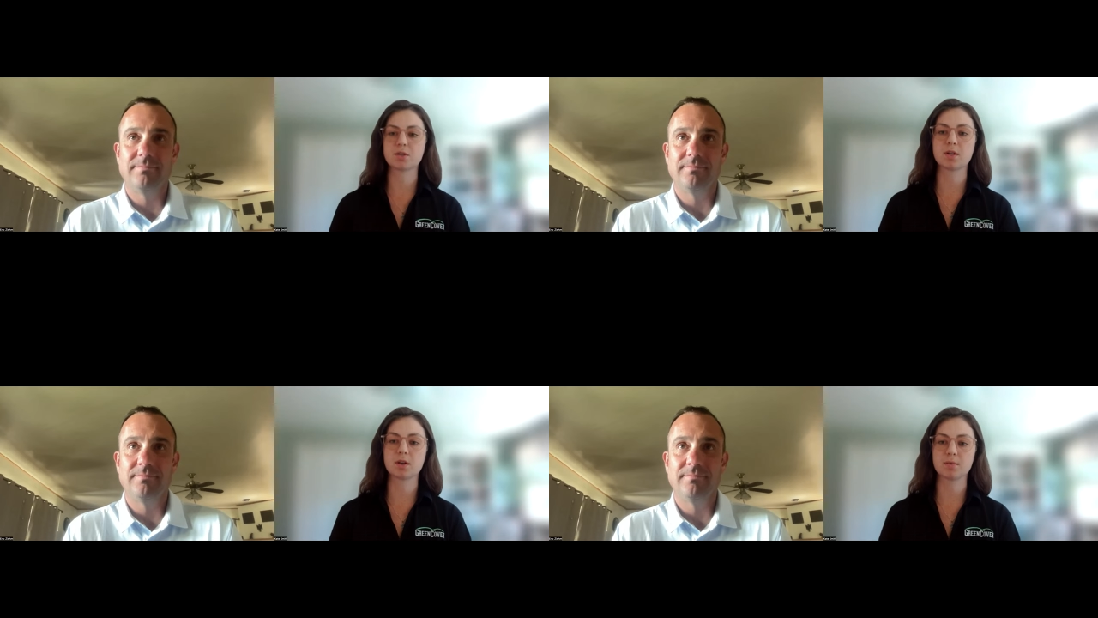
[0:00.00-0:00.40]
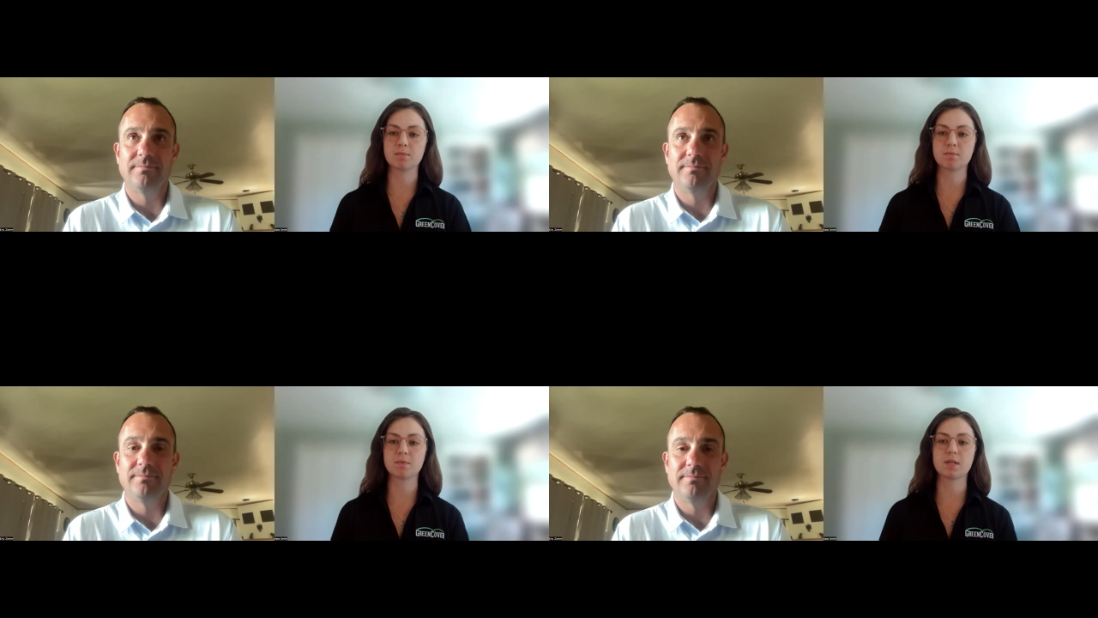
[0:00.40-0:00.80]
Speaker 1: the,
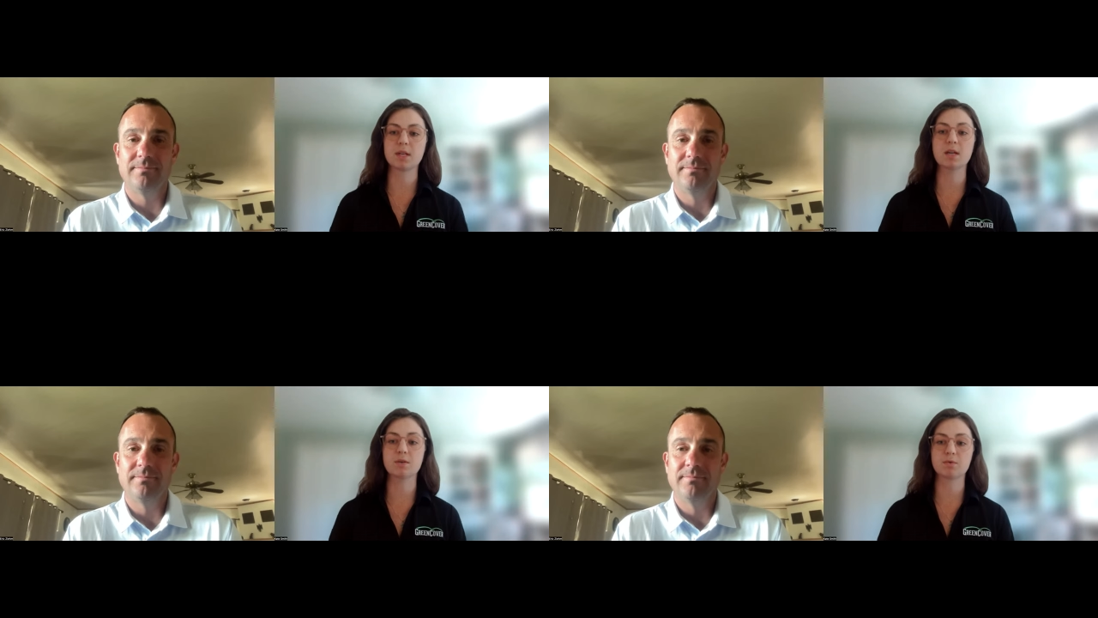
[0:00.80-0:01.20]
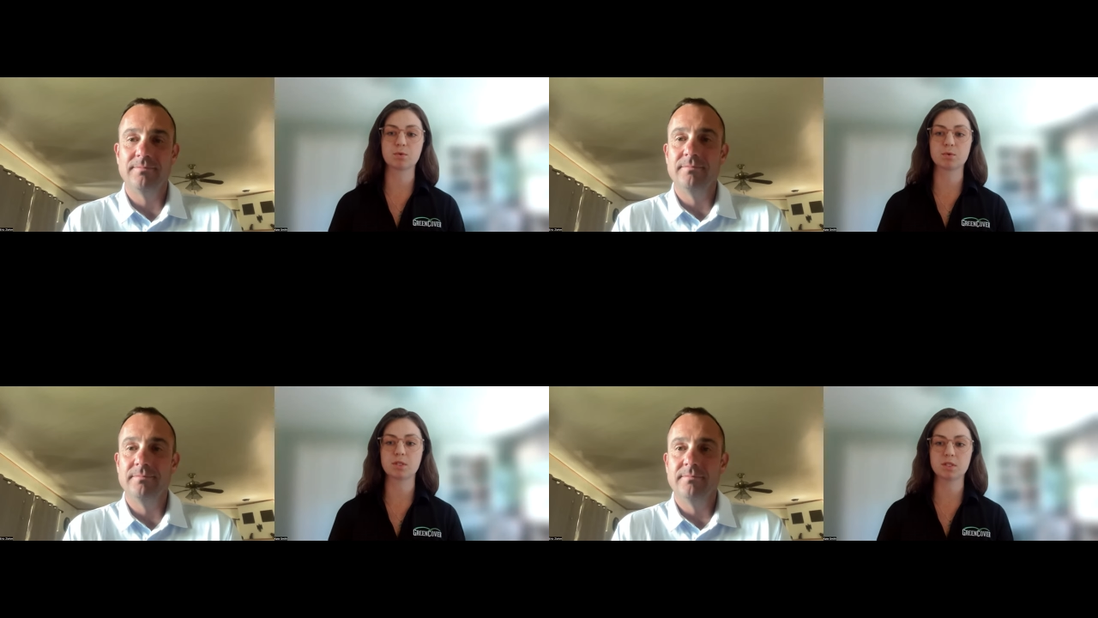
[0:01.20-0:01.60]
the native
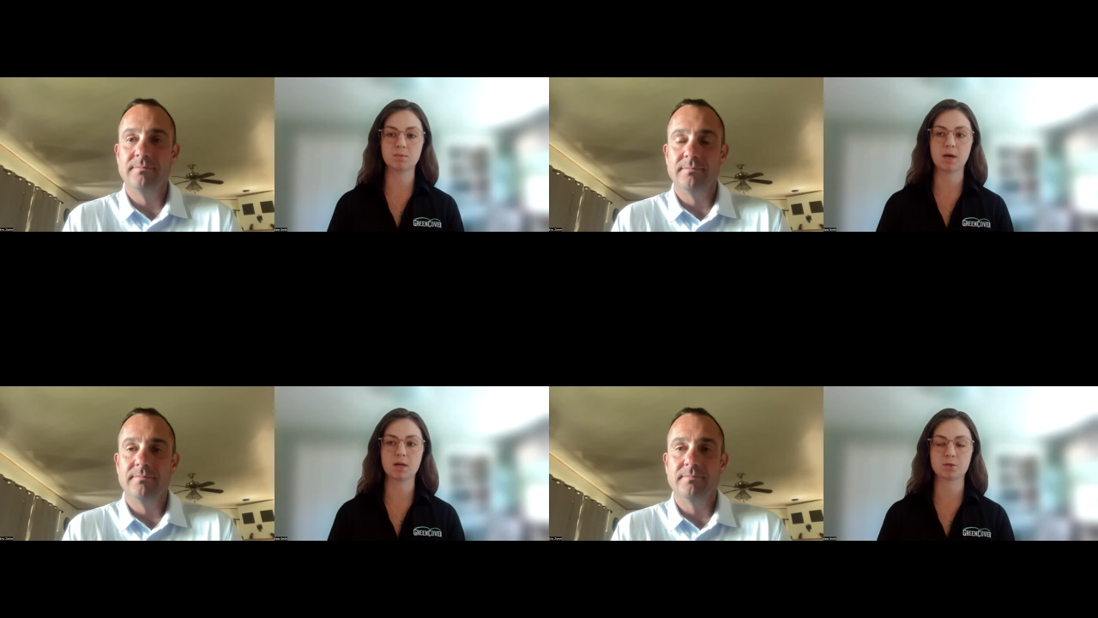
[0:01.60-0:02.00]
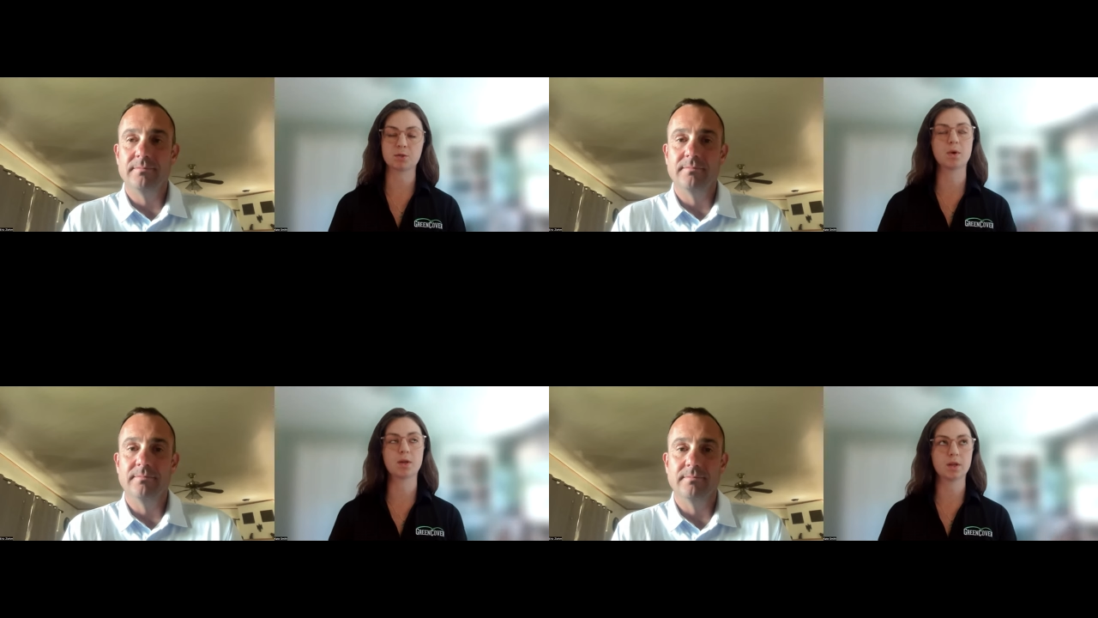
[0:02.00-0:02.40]
cool season pastures.
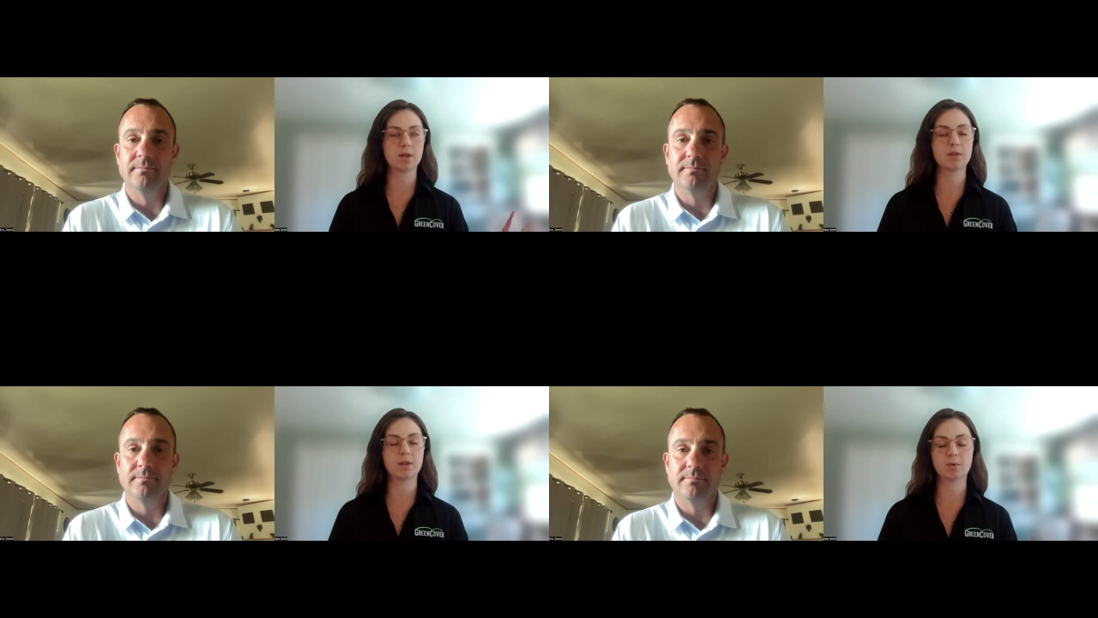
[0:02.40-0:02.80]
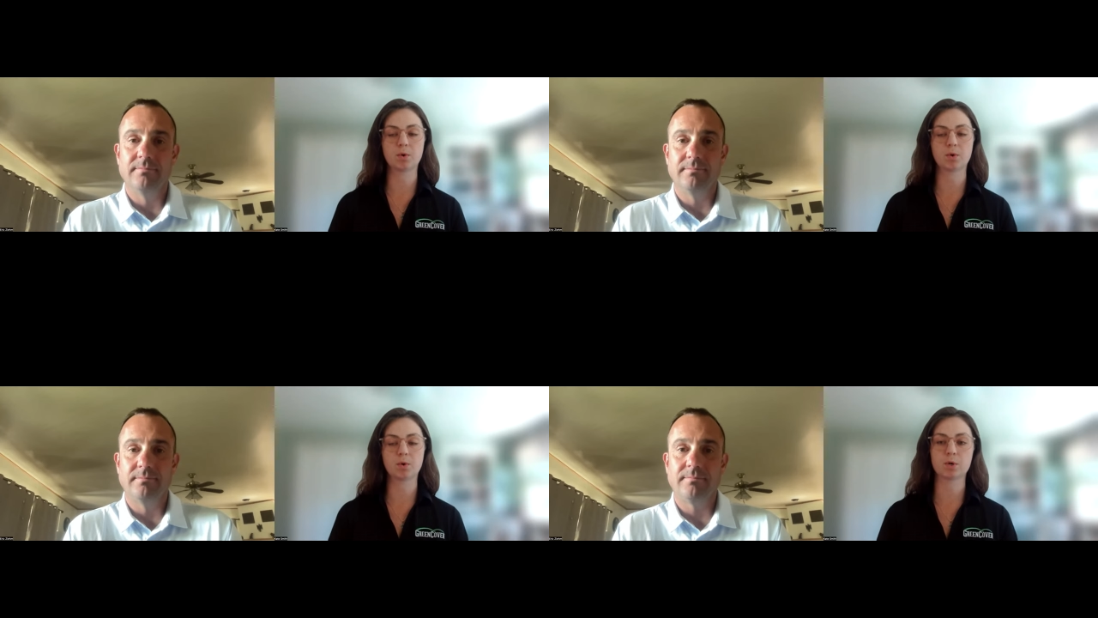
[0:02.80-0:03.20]
Well, they were
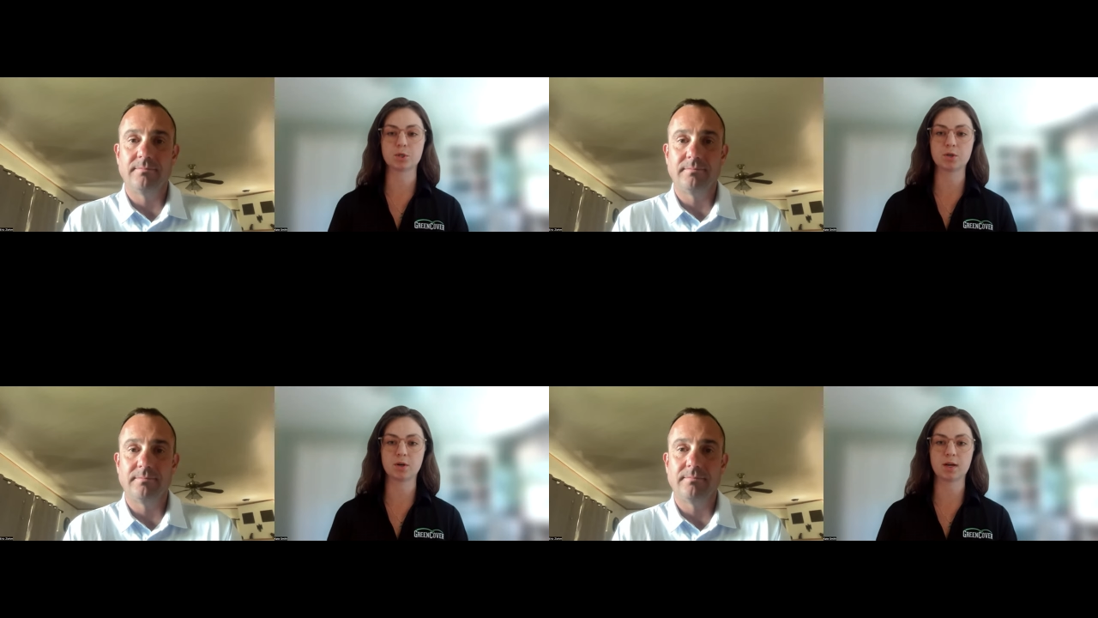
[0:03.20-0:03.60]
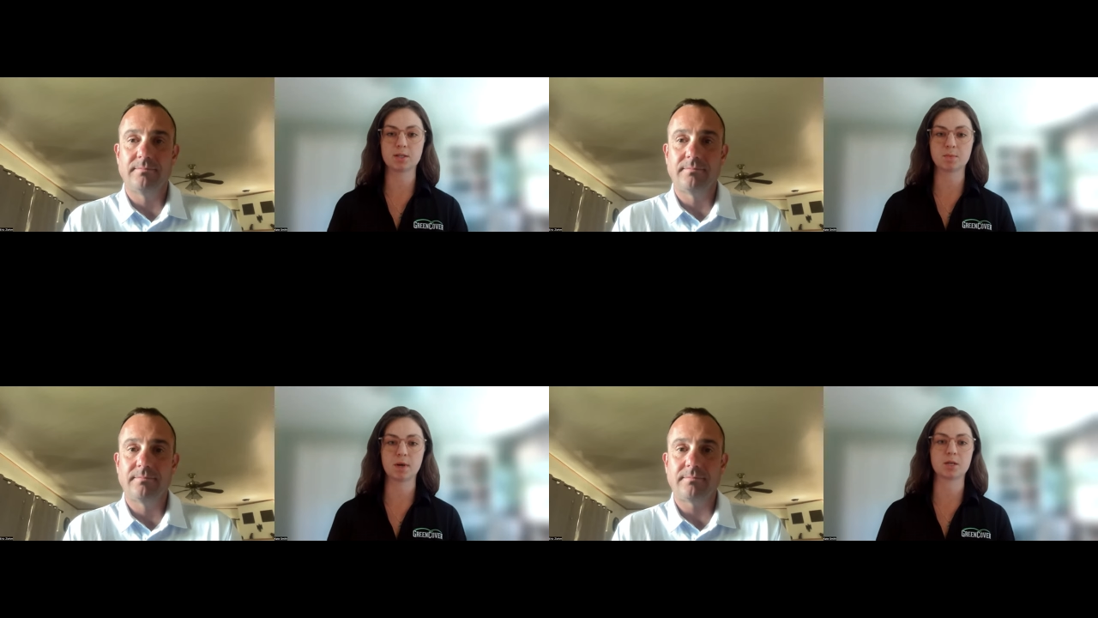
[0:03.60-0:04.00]
orchard
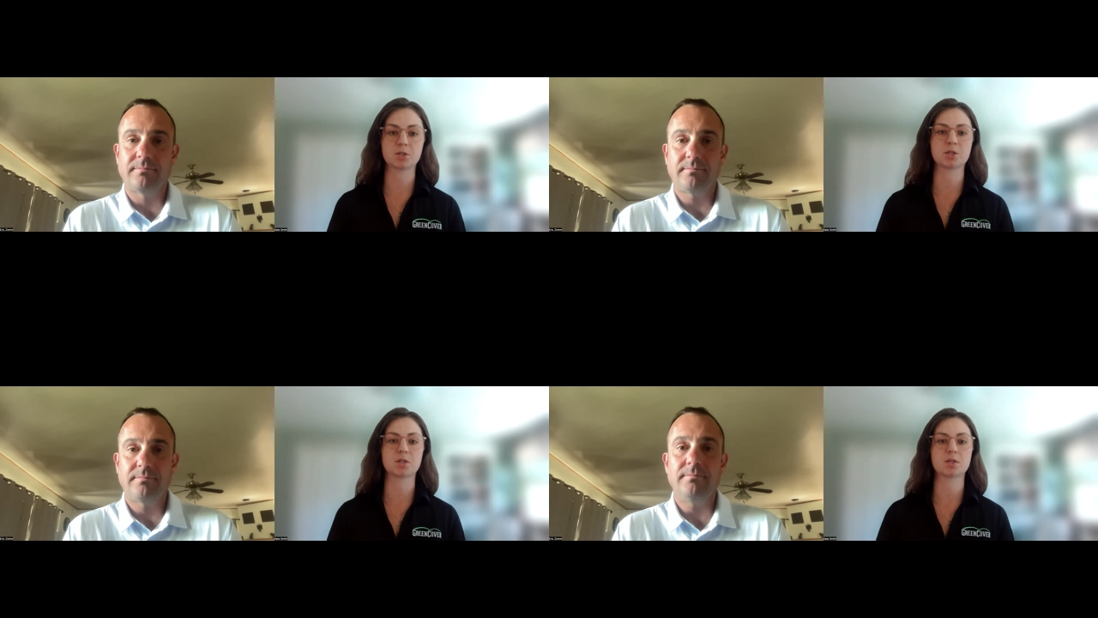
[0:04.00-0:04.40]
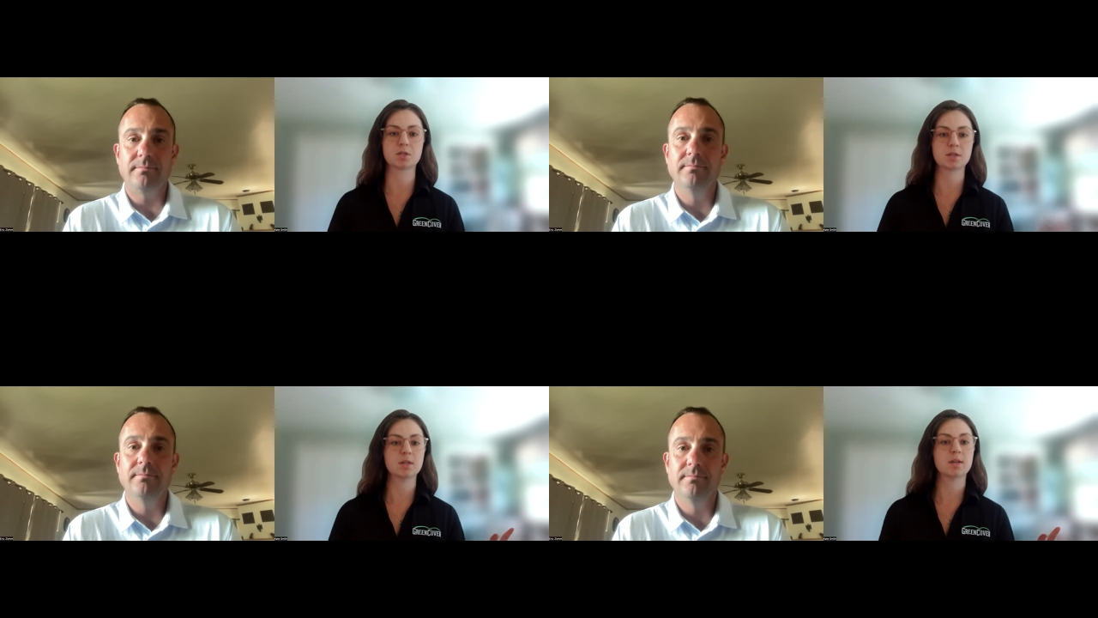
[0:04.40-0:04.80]
grass pastures,